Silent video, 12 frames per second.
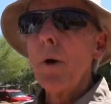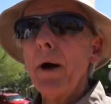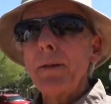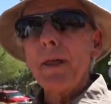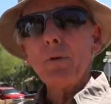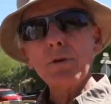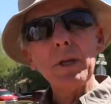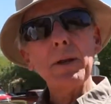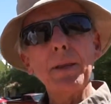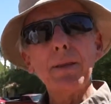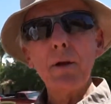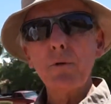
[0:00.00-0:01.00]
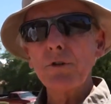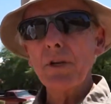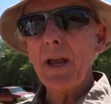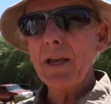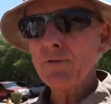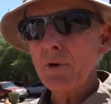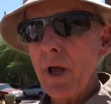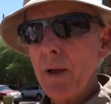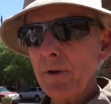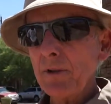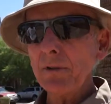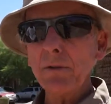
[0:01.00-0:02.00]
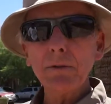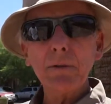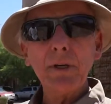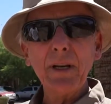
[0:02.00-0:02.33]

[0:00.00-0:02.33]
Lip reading: there was an astronomical